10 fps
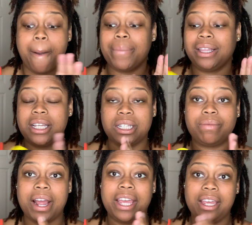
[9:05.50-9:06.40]
But this
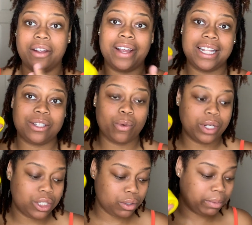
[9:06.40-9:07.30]
right here is
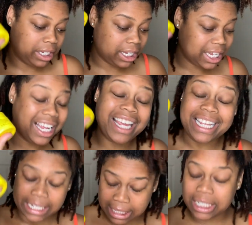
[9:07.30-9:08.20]
going to be,
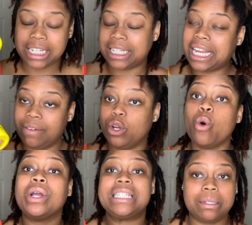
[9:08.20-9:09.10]
it's not even
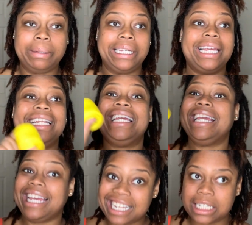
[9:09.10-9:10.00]
going to be, it
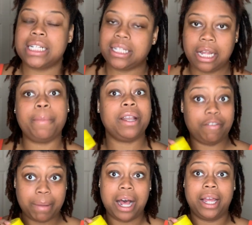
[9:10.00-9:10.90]
is a staple of
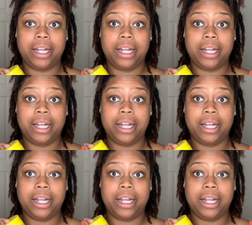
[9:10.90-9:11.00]
mine.